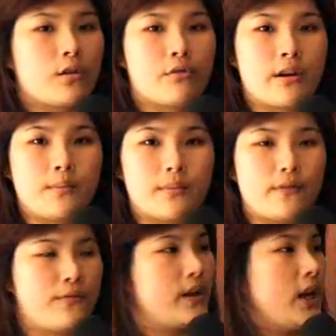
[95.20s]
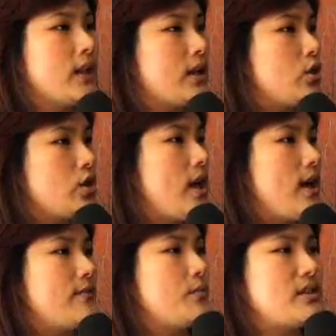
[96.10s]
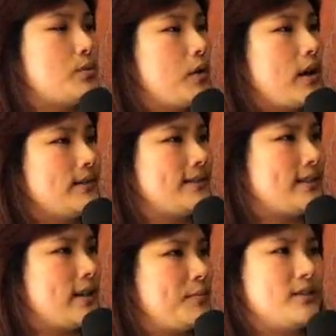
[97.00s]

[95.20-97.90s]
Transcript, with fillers: cream, that filling that you have, what's, what else is there